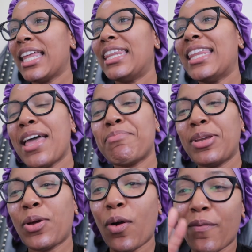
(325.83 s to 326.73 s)
Let me
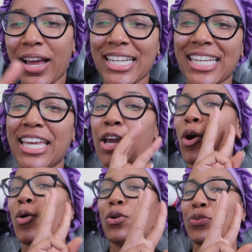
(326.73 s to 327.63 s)
know if I should get
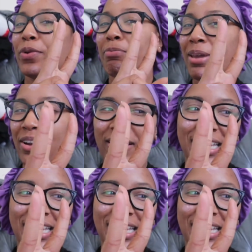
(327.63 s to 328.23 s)
all three pair of